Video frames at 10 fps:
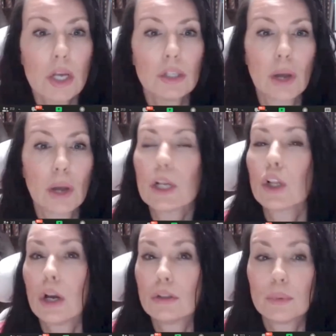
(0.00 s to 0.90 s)
So I'm going to
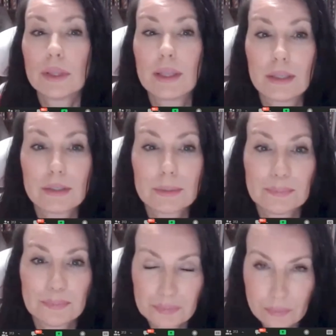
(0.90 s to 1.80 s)
close with this:
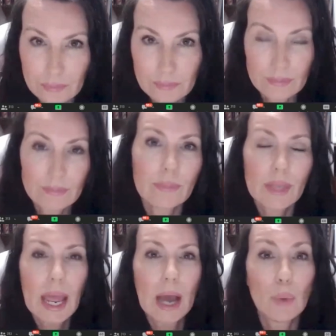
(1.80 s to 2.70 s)

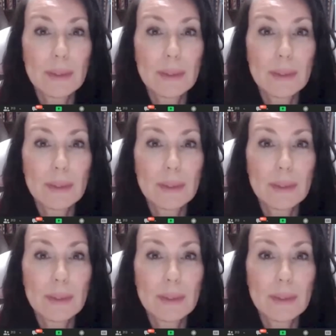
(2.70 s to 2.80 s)
how